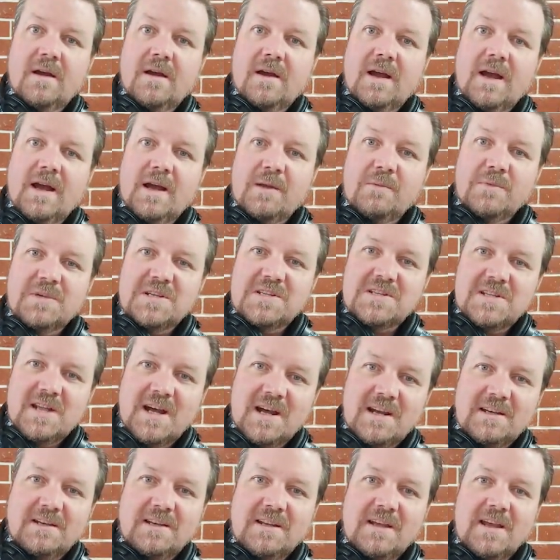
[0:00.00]
and we're
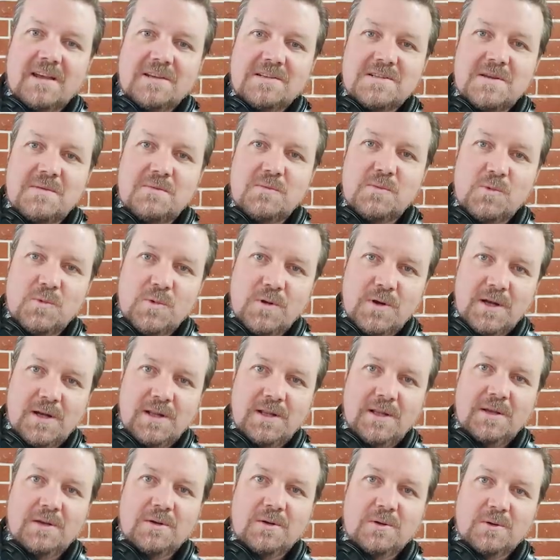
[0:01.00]
starting to get some
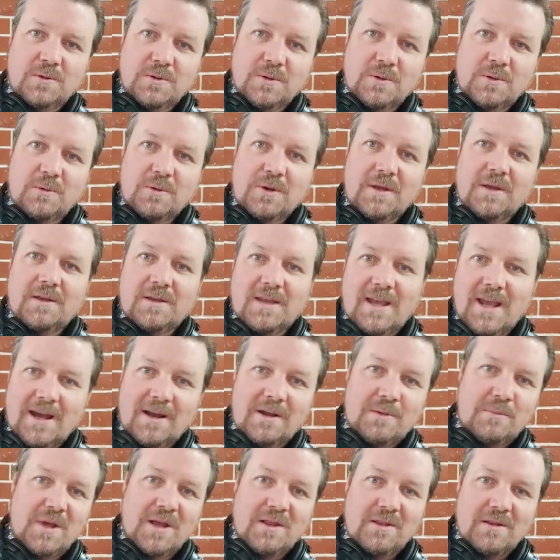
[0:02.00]
really cool little
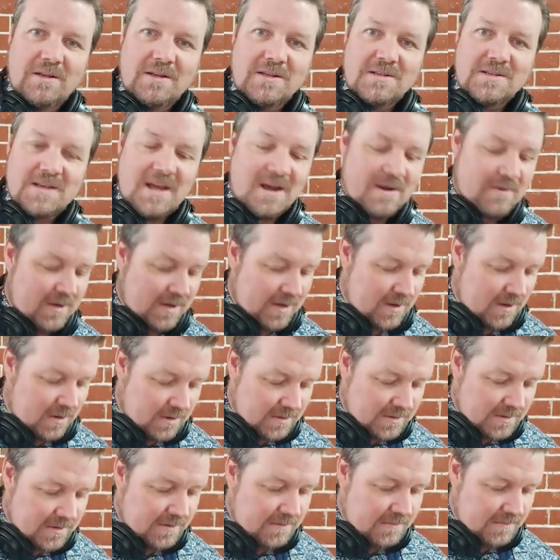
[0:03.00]
counter melodies going
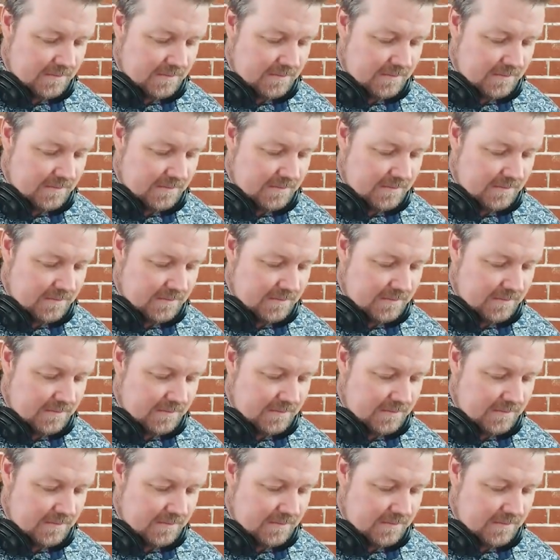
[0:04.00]
on.